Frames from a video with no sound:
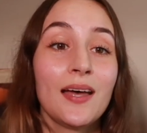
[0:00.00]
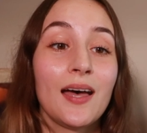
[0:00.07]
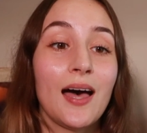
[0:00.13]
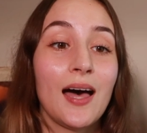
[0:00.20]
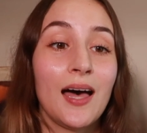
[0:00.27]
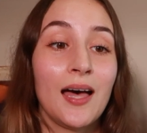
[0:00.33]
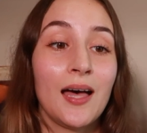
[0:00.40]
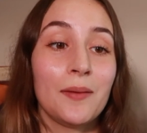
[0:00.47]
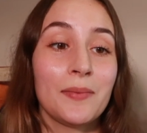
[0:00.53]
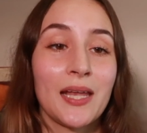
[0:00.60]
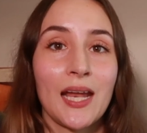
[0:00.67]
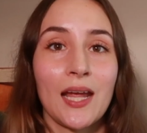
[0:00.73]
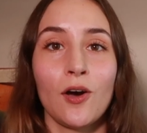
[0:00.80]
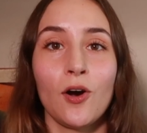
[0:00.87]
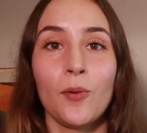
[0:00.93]
And
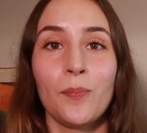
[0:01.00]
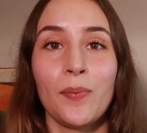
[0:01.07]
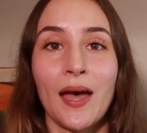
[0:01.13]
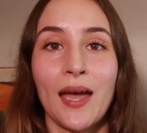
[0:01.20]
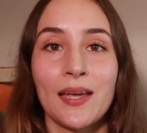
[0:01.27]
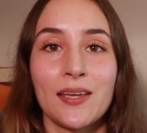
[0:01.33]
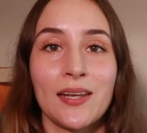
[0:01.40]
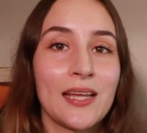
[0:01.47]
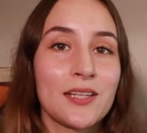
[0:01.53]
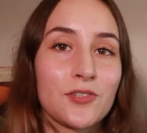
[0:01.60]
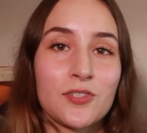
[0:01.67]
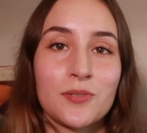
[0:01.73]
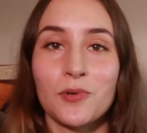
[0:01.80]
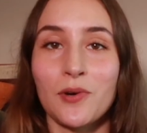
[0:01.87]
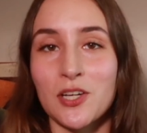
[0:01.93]
I hope I could answer
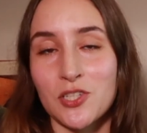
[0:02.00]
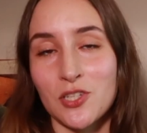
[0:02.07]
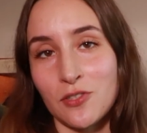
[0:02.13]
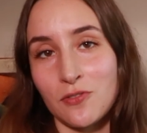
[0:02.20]
some questions